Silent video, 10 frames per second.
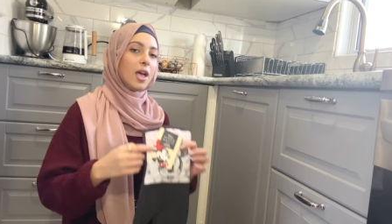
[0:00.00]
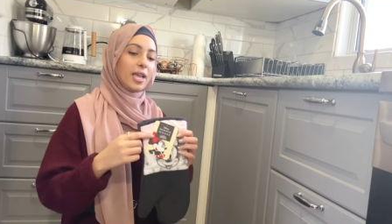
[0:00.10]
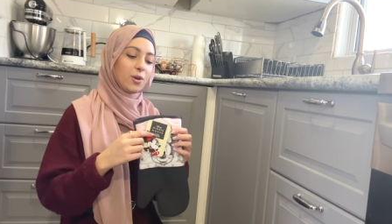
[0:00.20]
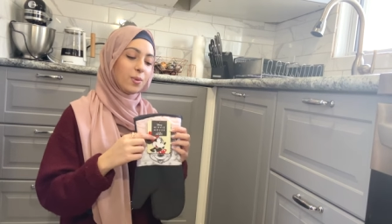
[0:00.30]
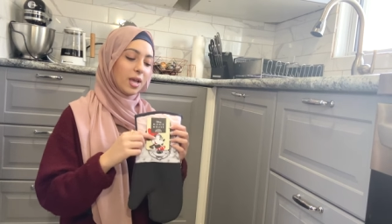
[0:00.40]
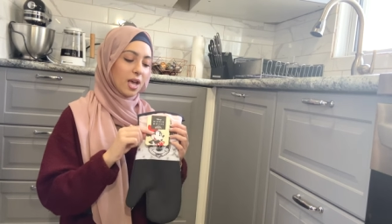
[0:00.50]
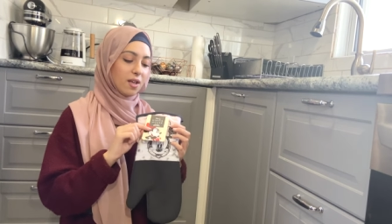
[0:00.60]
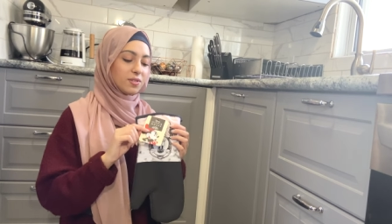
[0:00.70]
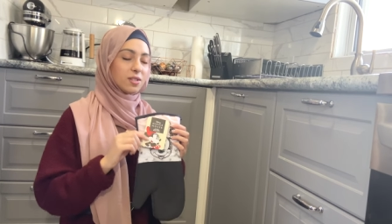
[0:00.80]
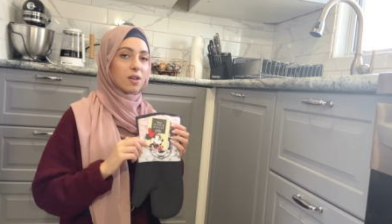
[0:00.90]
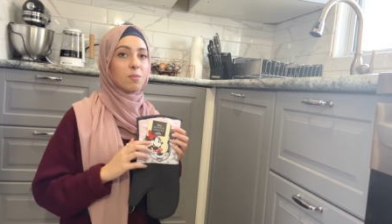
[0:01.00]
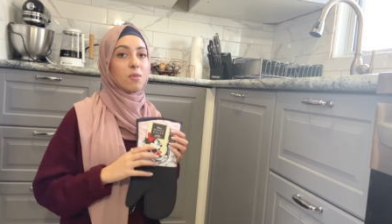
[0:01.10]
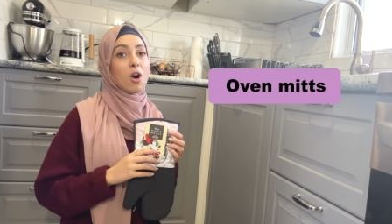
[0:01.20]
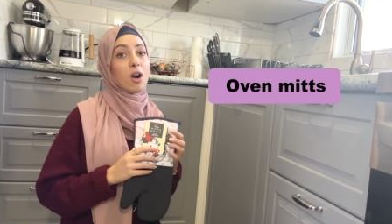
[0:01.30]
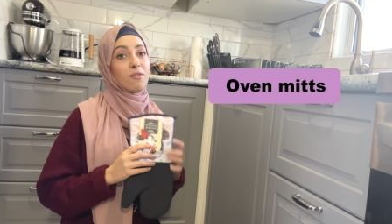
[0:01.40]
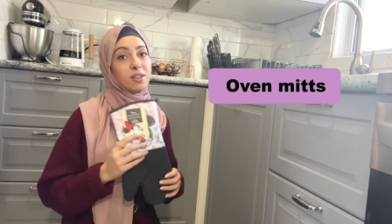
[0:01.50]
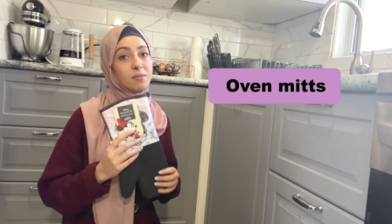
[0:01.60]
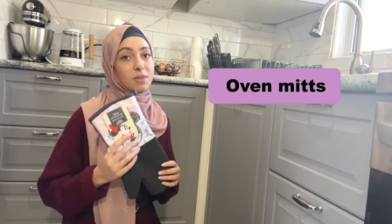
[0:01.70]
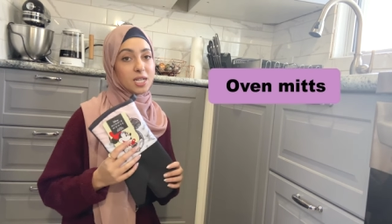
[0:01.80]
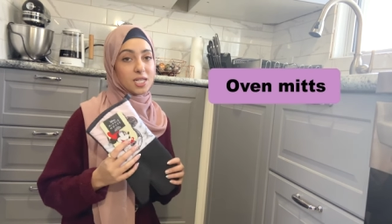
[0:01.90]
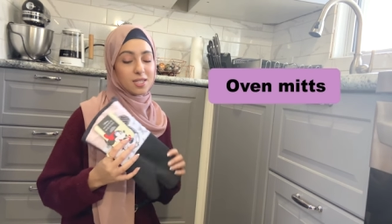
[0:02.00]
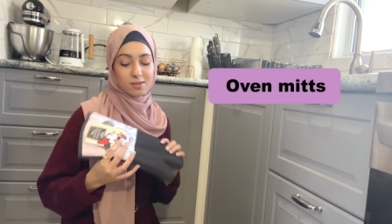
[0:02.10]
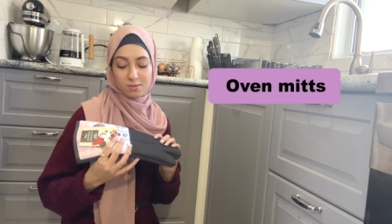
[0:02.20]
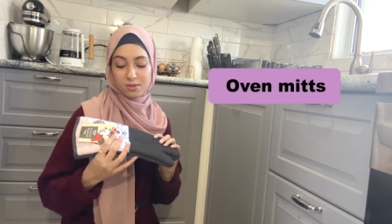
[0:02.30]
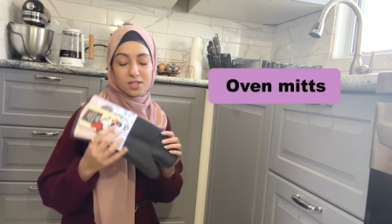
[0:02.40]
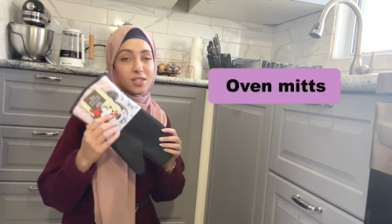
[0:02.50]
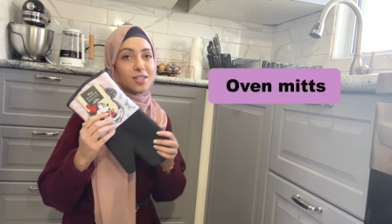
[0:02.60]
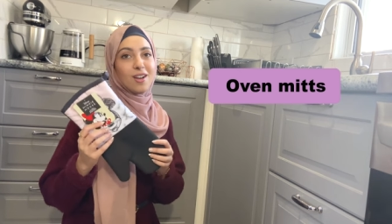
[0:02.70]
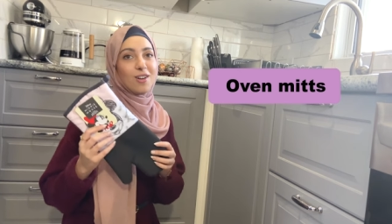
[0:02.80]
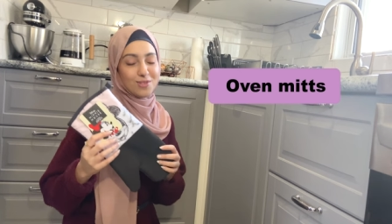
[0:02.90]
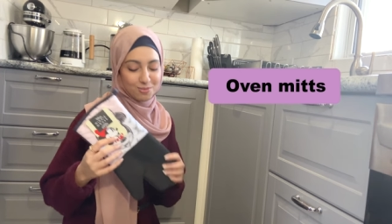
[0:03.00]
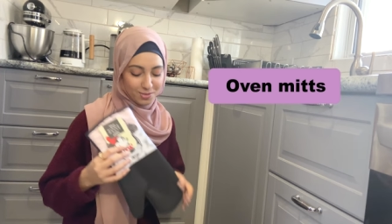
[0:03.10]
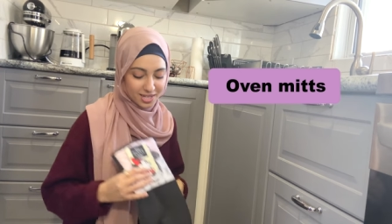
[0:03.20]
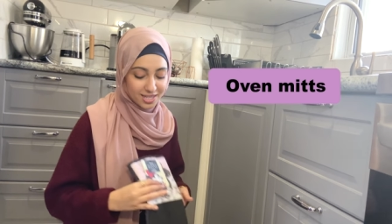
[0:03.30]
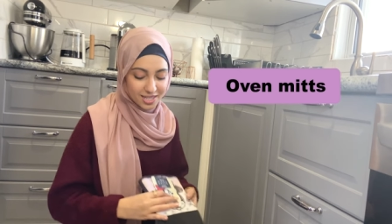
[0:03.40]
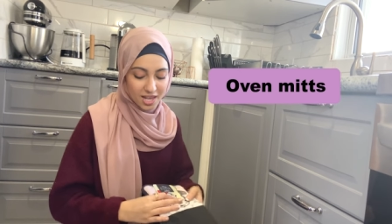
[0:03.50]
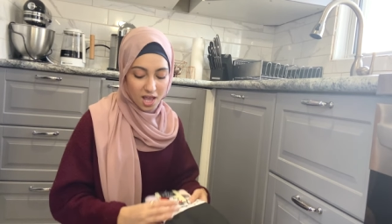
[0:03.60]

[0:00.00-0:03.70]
Here we have some oven mitts, Disney oven mitts.